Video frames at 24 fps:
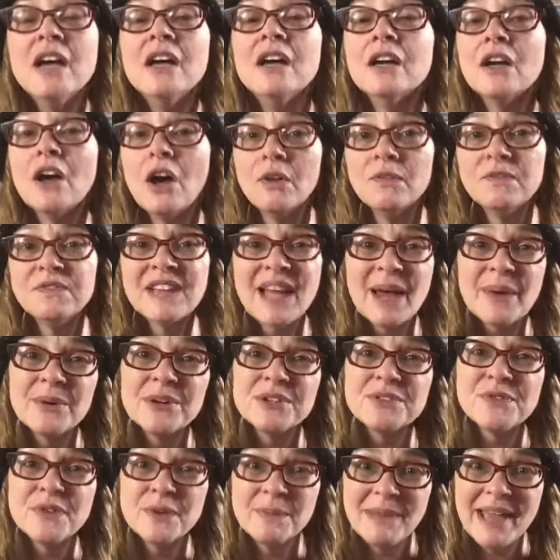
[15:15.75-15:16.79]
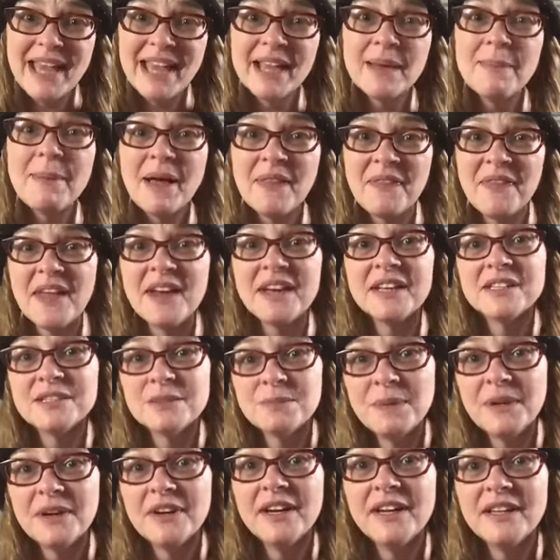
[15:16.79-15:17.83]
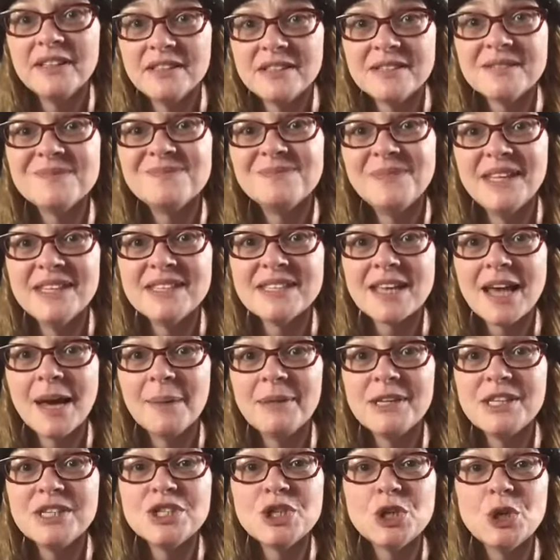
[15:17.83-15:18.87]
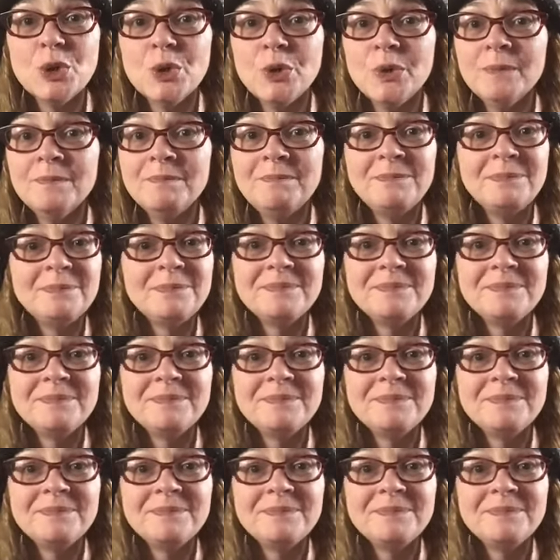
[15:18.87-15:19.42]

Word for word: called Flowers for Meg about that experience. It's coming soon.